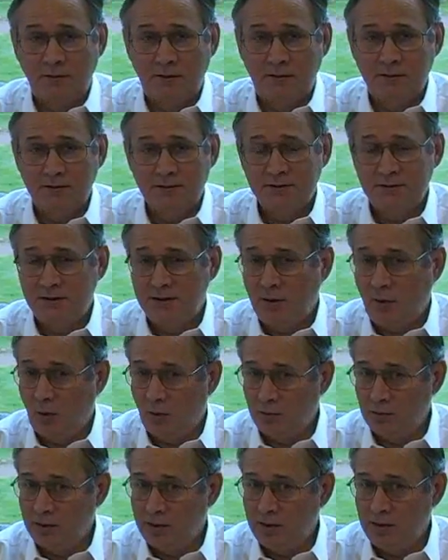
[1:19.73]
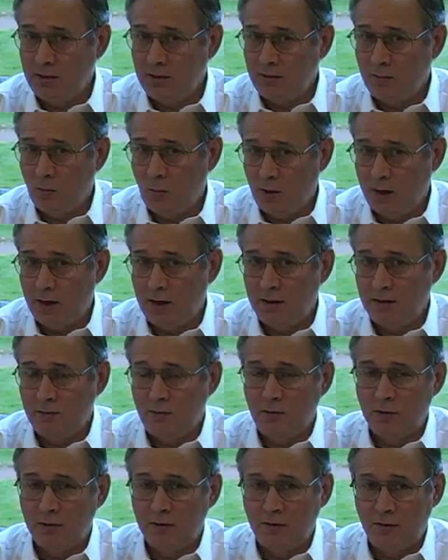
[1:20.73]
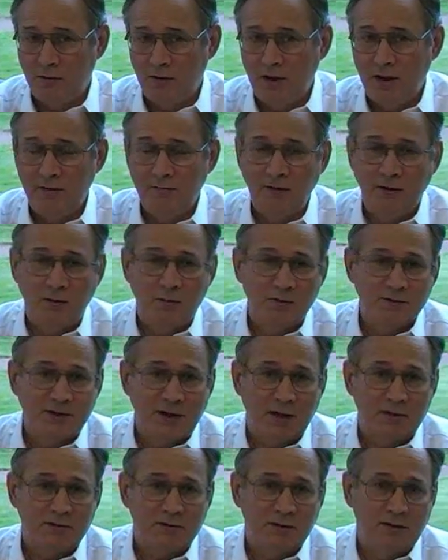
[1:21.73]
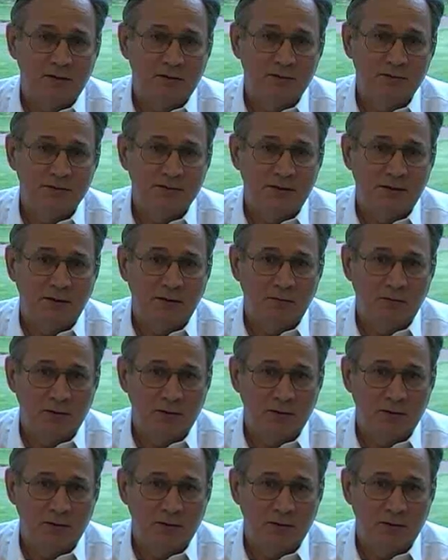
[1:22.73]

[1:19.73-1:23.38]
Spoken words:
And this is the only way the word craving was actually used in the